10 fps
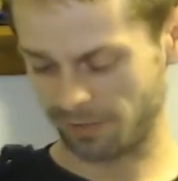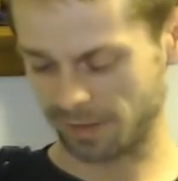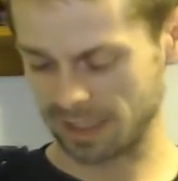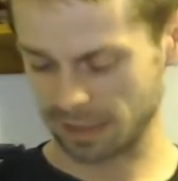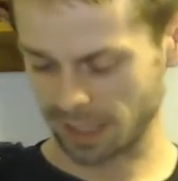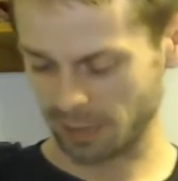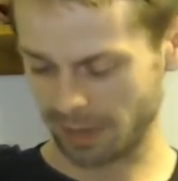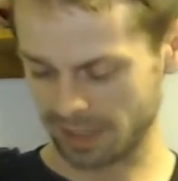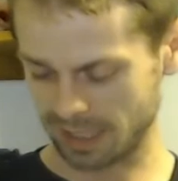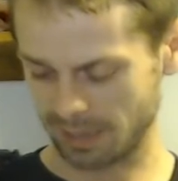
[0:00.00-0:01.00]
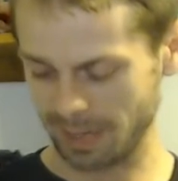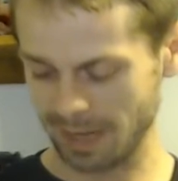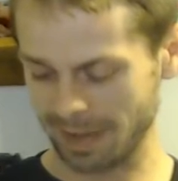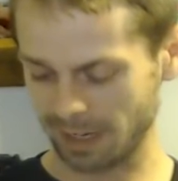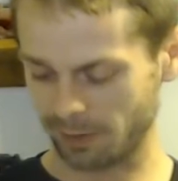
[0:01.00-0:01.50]
15 lucky winners get the mini
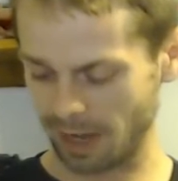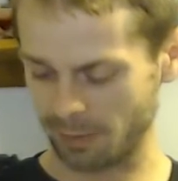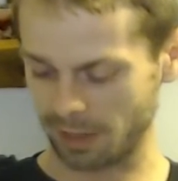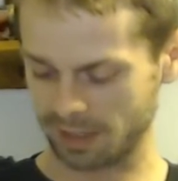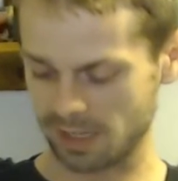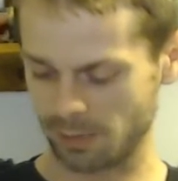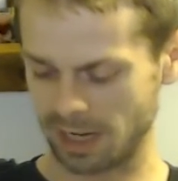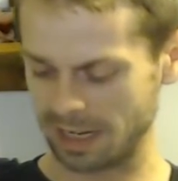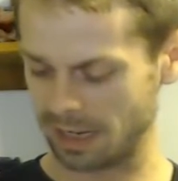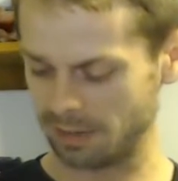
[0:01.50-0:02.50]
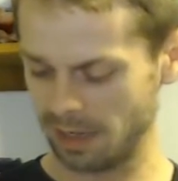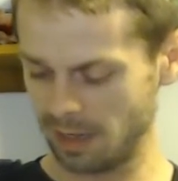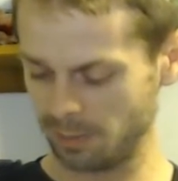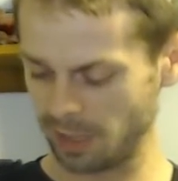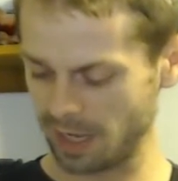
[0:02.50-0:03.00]
Mega Crate with a Serenity
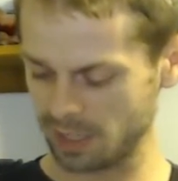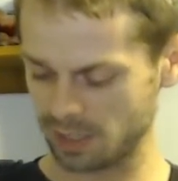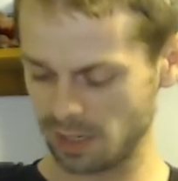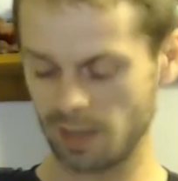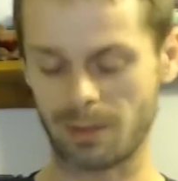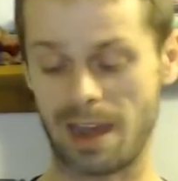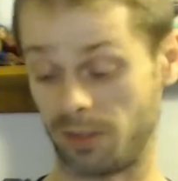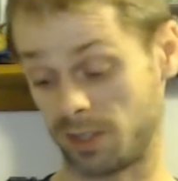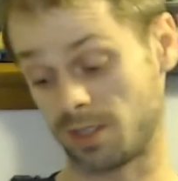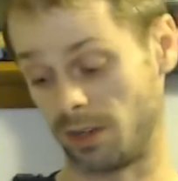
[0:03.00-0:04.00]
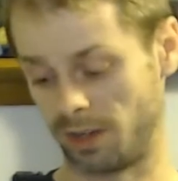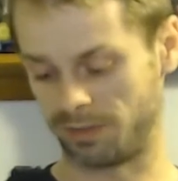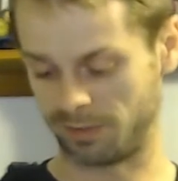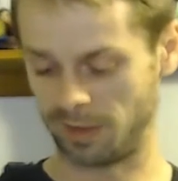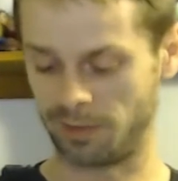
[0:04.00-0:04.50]
plush. Wow, this sort
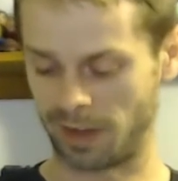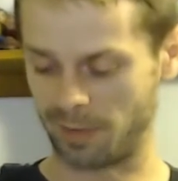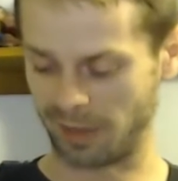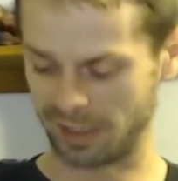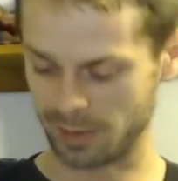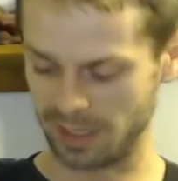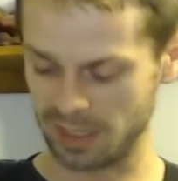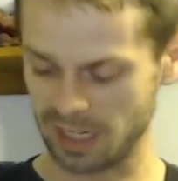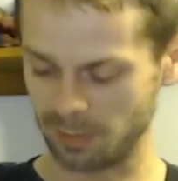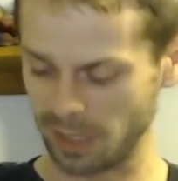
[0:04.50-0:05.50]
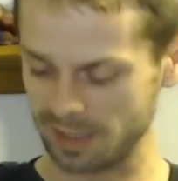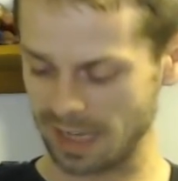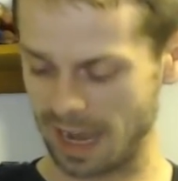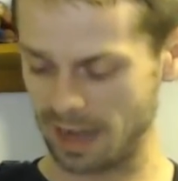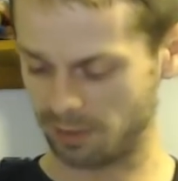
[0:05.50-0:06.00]
of Firefly Serenity ship plus,
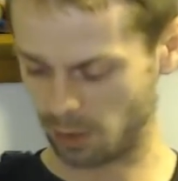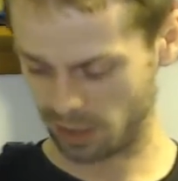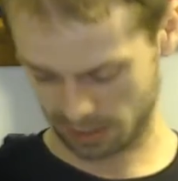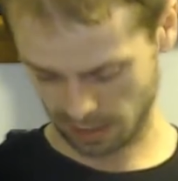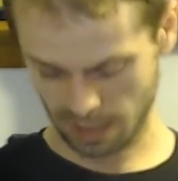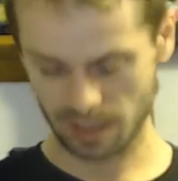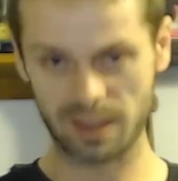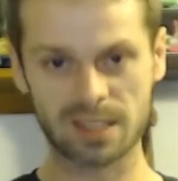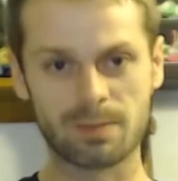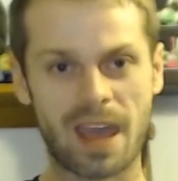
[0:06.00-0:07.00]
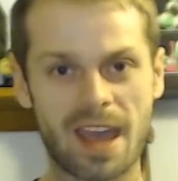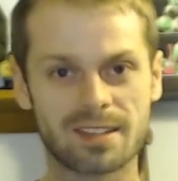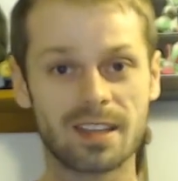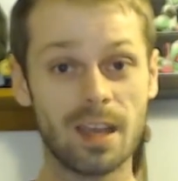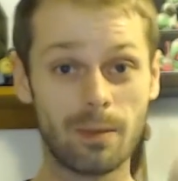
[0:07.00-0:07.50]
and, of course, this
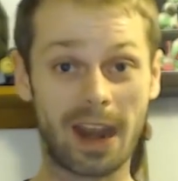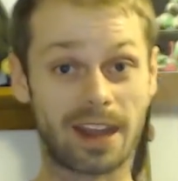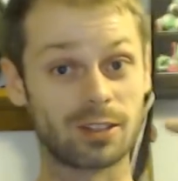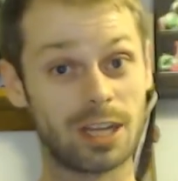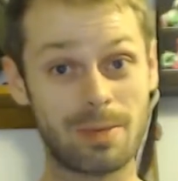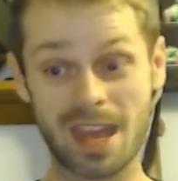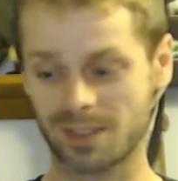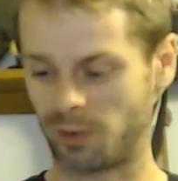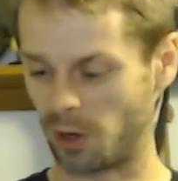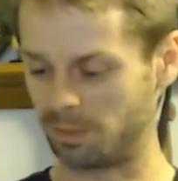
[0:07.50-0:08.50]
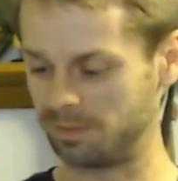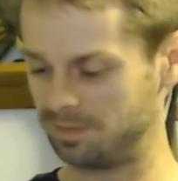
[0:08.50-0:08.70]
mask, but actually in mask form.